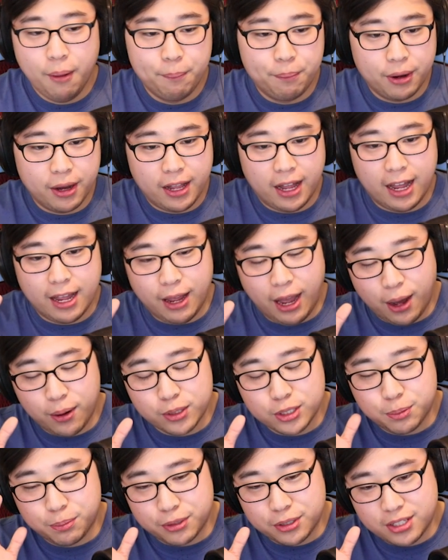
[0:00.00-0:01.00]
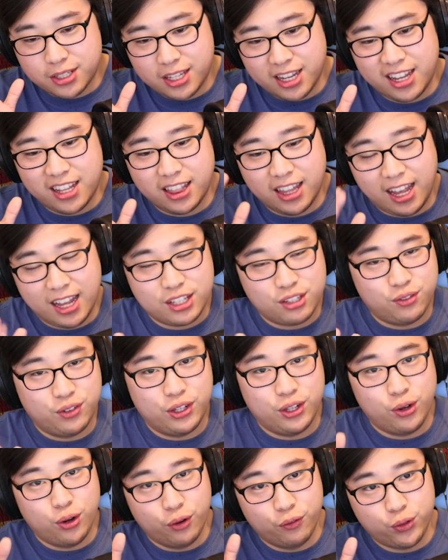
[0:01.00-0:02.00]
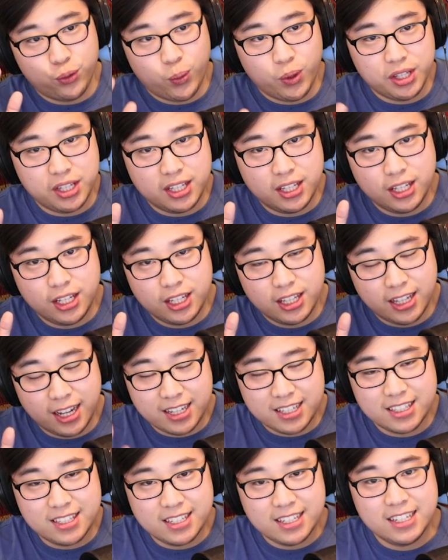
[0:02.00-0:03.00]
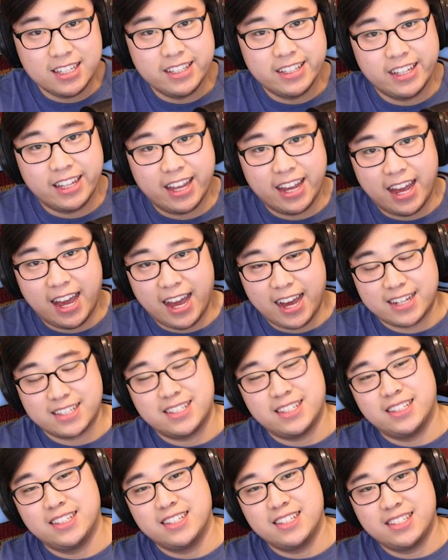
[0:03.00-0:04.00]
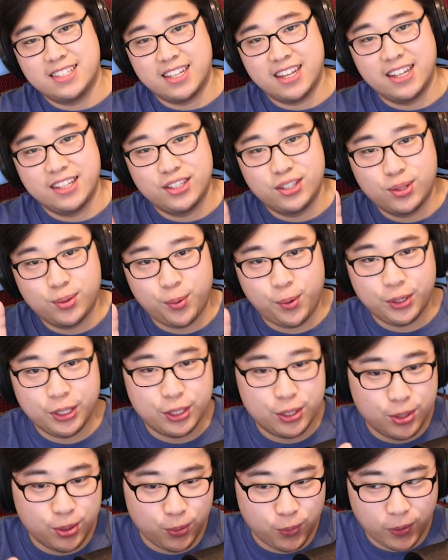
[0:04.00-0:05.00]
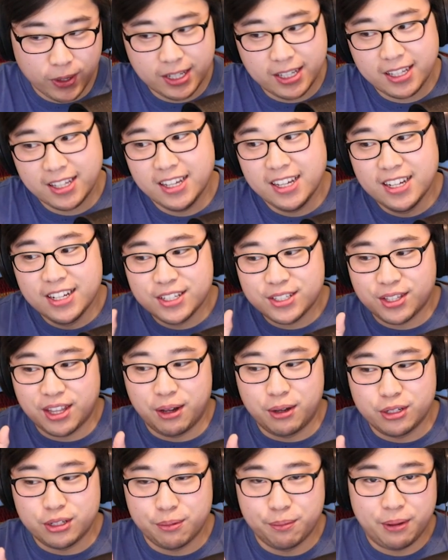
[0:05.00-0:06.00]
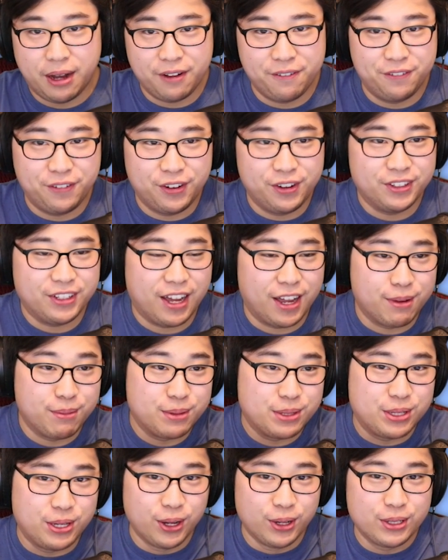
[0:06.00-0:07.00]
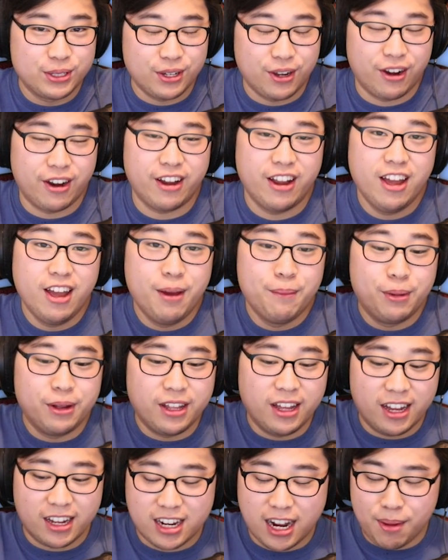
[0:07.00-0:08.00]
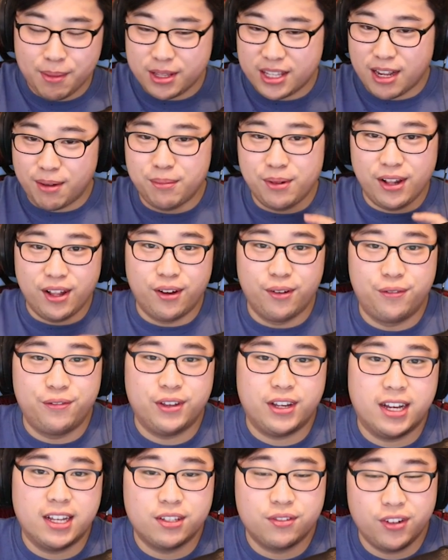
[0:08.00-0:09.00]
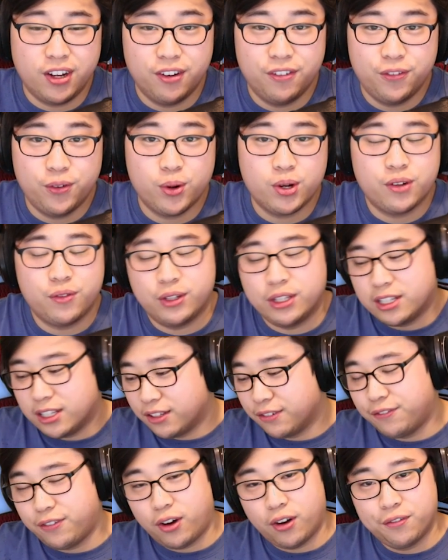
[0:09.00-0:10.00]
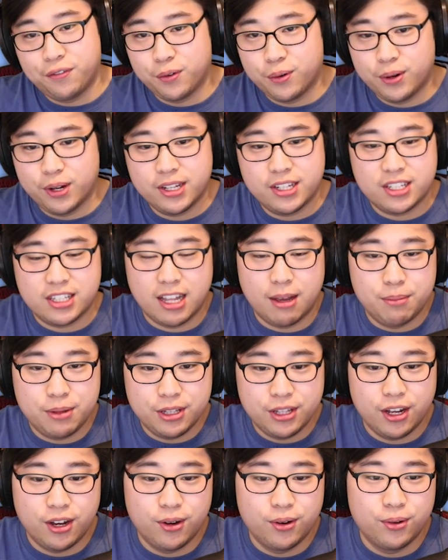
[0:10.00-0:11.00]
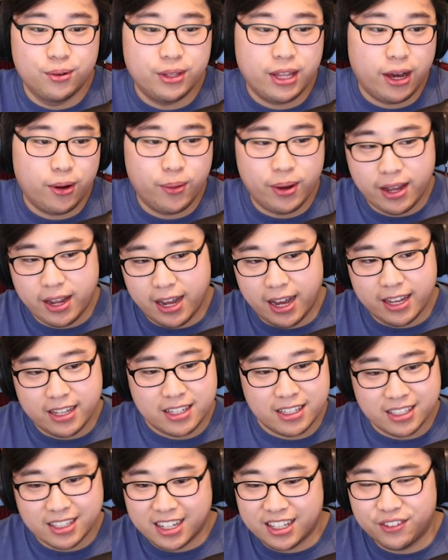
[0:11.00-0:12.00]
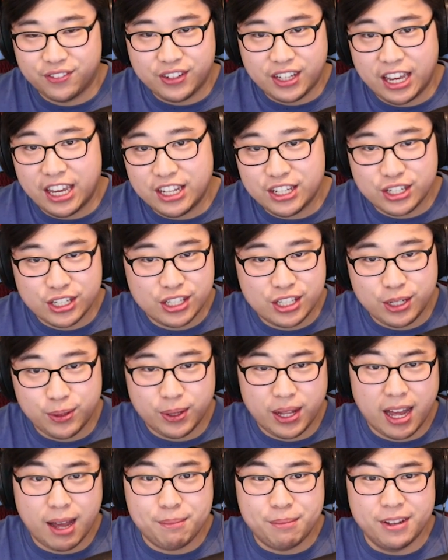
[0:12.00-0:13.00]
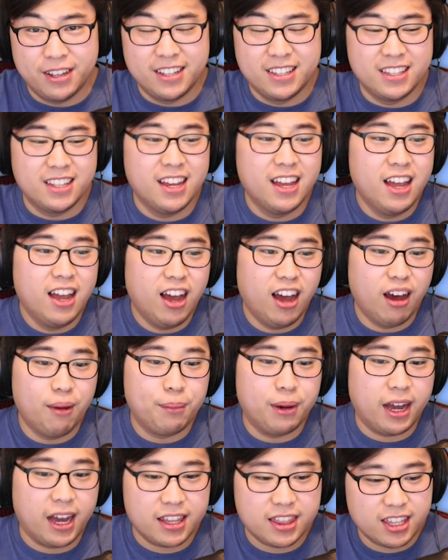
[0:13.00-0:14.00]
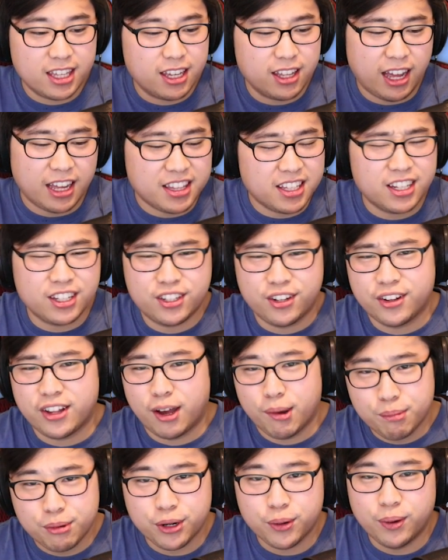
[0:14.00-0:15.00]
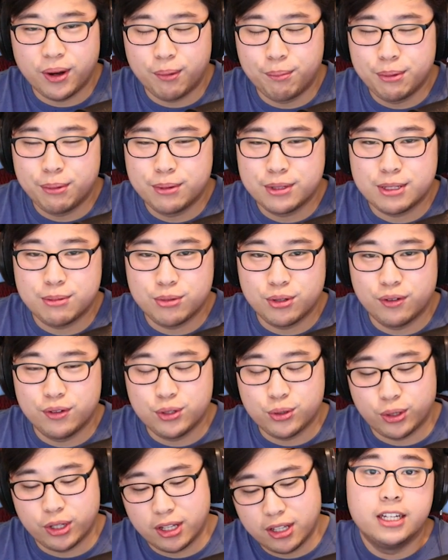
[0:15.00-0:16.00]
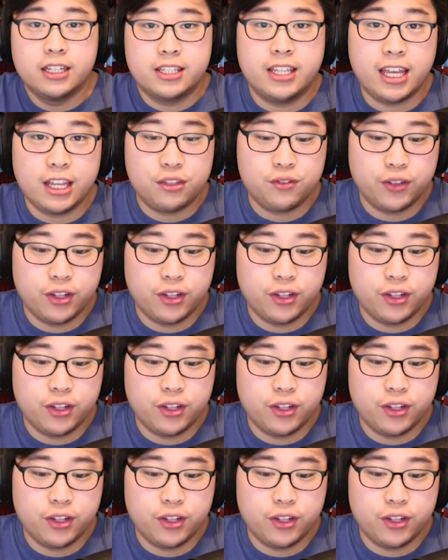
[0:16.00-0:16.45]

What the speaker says: But I was supposed to say last video of 2019 and I accidentally said 2020. So that was my fault. I am so sorry. But comment down below if you guys fell for it. If you didn't fall for it, just let me know. That way I can kind of gauge and see what happened. But I think it turned out pretty well. People seem to enjoy it. In today's